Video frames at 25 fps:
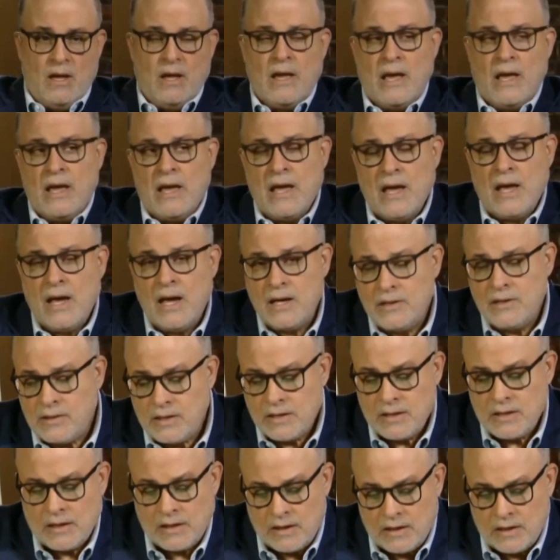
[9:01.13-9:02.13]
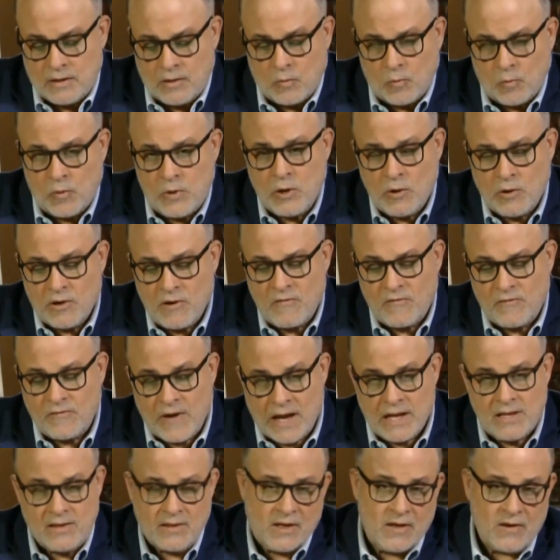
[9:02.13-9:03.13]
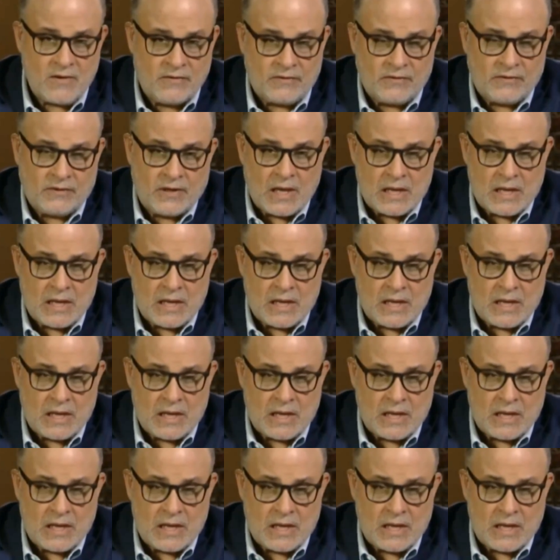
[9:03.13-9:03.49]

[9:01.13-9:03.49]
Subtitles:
And we ought to fight this